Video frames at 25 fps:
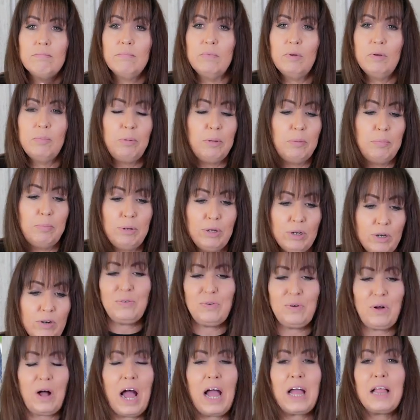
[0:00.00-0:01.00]
it'd be
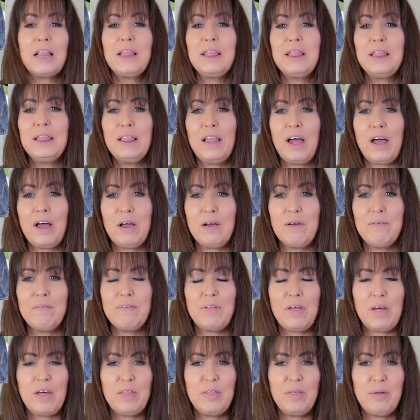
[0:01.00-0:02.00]
beautiful. I love
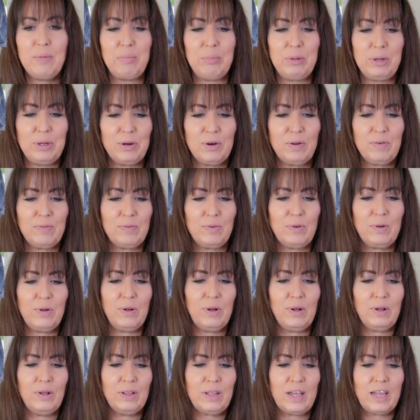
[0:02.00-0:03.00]
the
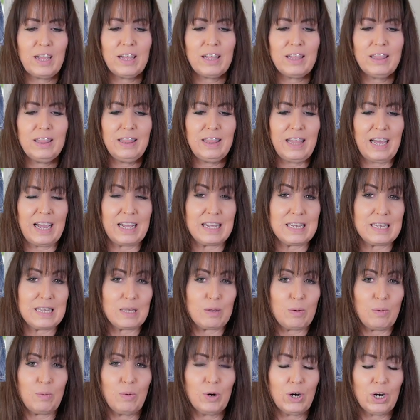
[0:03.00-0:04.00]
beautiful like
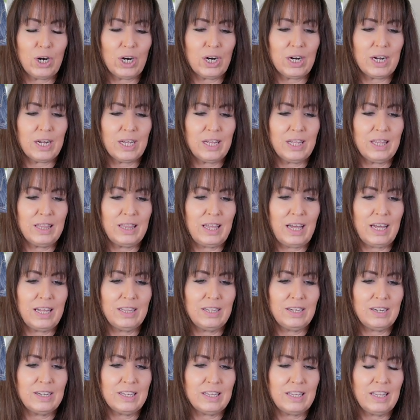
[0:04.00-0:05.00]
lace work that
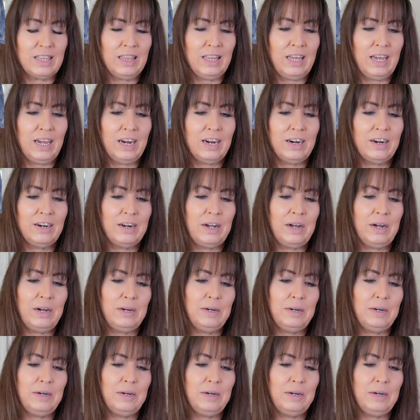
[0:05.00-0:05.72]
looks in there.